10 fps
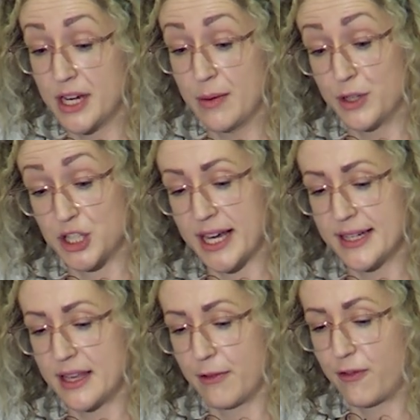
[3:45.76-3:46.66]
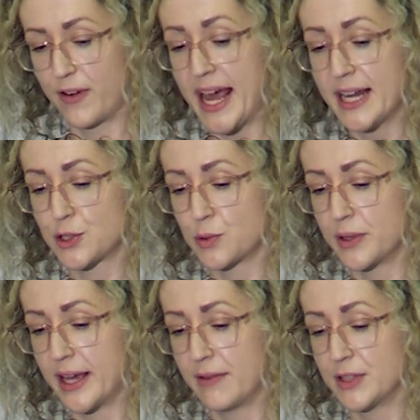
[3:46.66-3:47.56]
in which case they're flat or
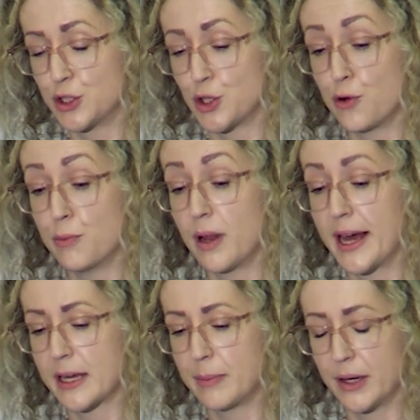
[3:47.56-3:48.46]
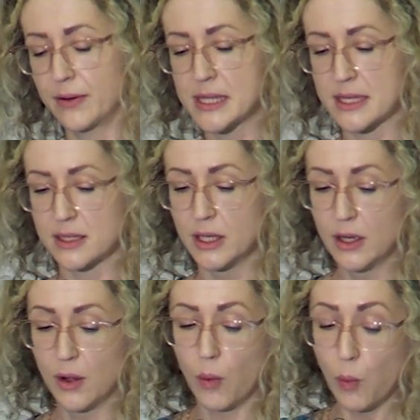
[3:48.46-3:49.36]
they have a dome-like
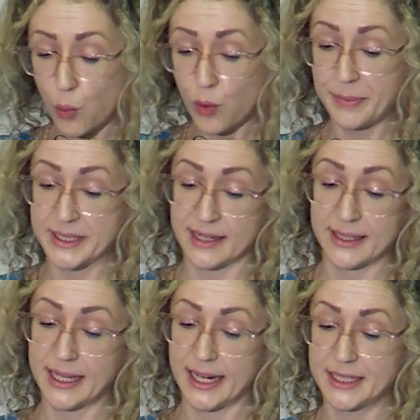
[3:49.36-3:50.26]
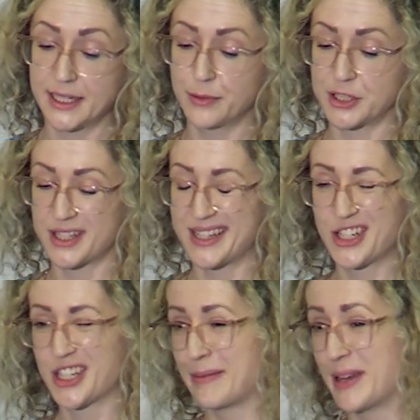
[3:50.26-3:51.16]
appearance, or pedunculated, which
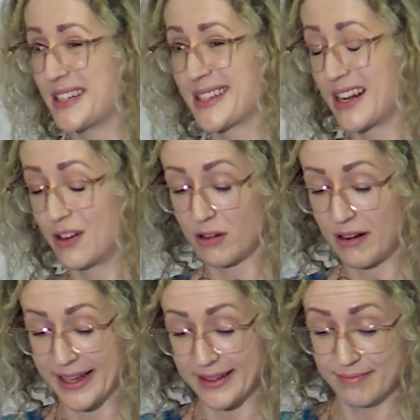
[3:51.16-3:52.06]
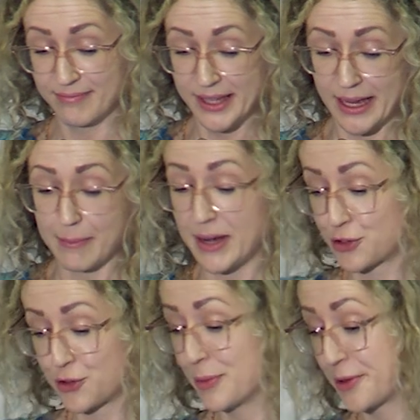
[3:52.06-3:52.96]
essentially means they look like a
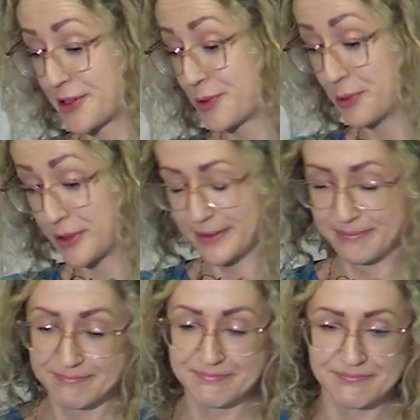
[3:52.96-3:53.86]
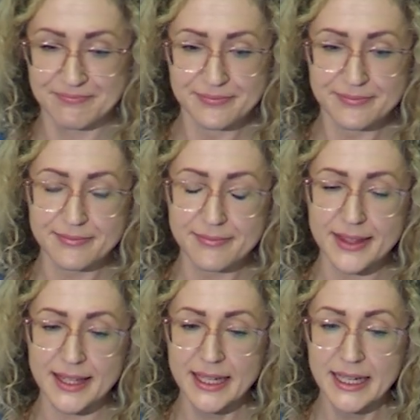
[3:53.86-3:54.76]
mushroom on a stalk.
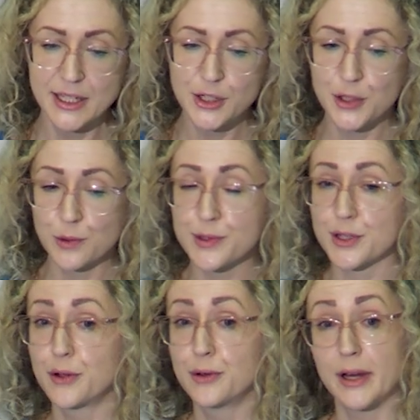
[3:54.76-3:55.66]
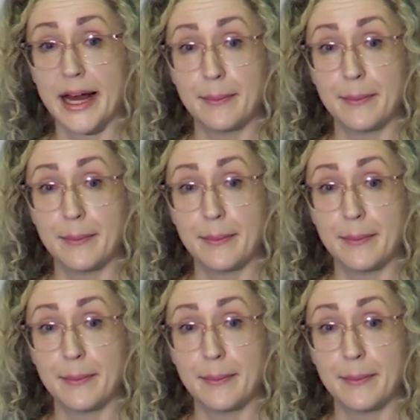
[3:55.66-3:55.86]
You can also